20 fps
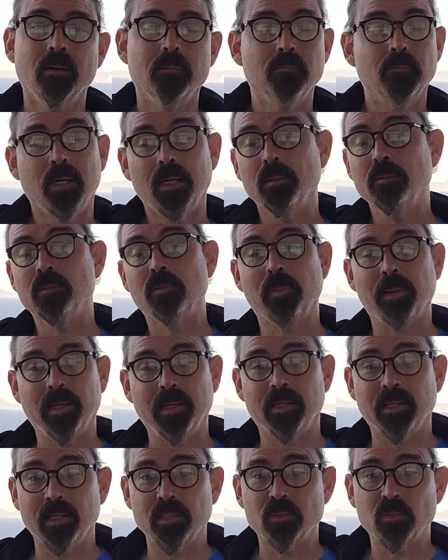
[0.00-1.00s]
Mom's
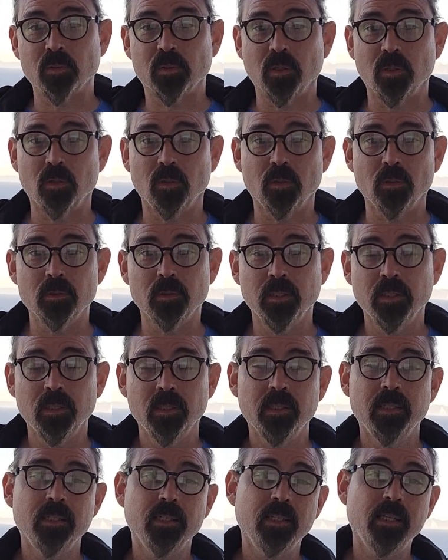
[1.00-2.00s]
pancakes were cold.
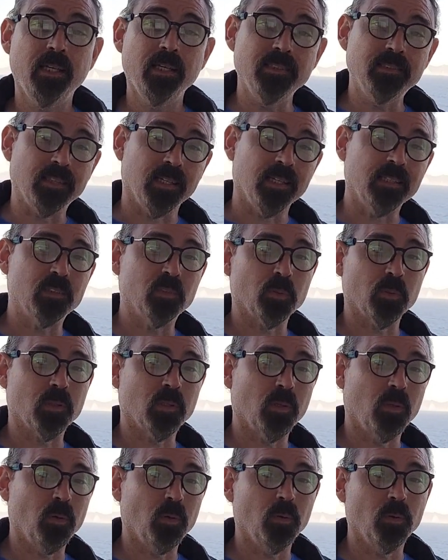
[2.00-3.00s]
His eggs were
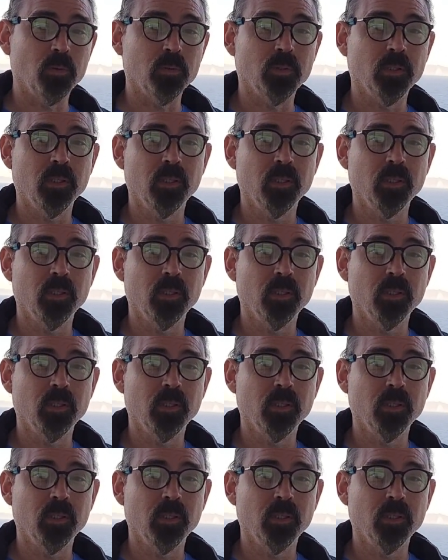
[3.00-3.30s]
cold.